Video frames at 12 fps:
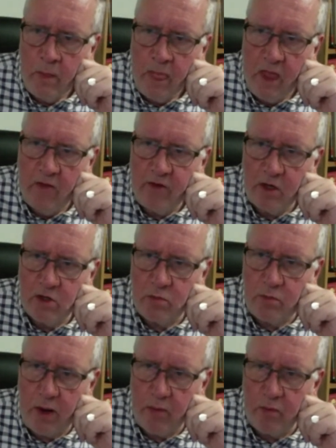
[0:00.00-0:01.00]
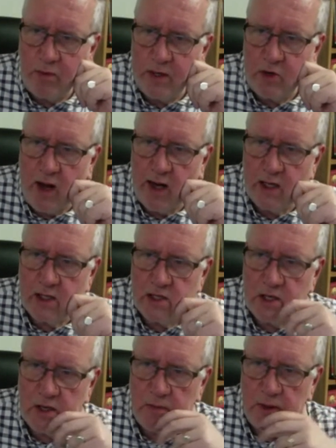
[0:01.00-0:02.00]
A virtual pub would be great.
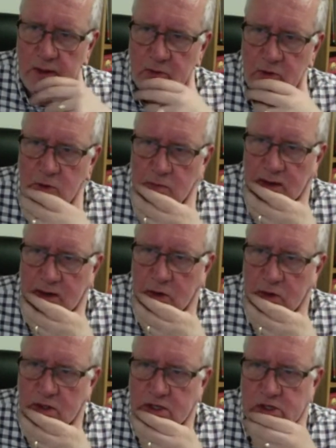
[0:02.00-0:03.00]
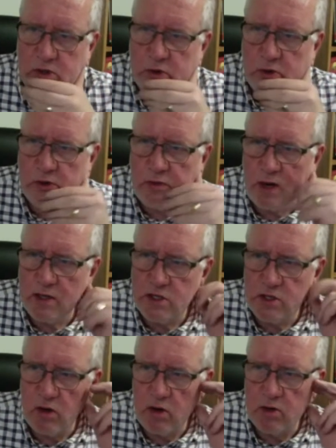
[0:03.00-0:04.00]
People could meet on Discord and
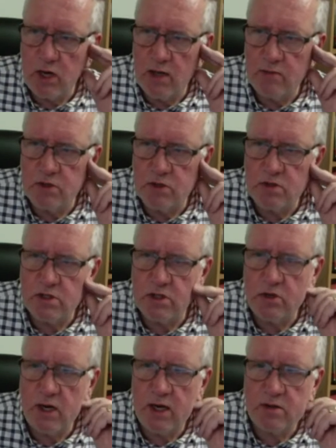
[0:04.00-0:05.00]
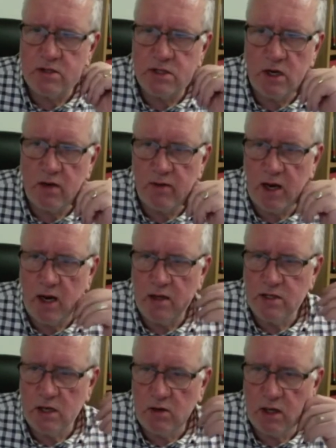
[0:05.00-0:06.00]
arrange their own games on Zoom outside of that. I
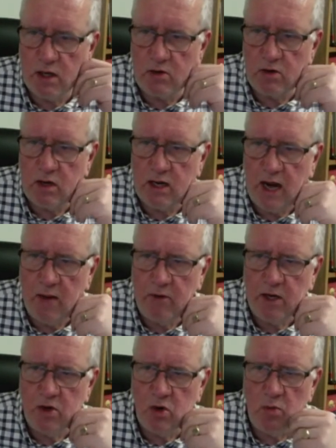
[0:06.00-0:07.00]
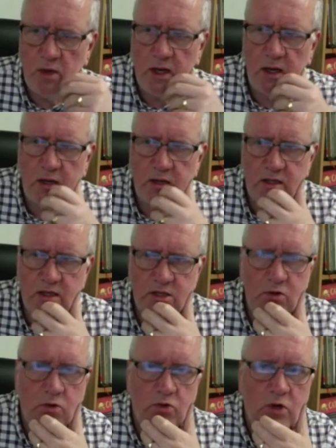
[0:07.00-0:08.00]
totally agree. How many normally in a
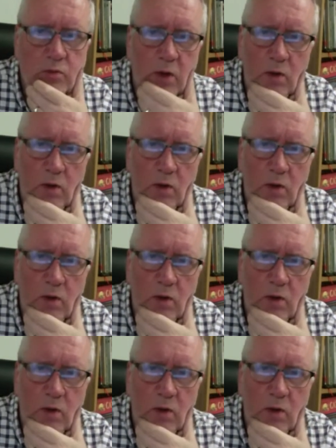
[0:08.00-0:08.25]
Discord room?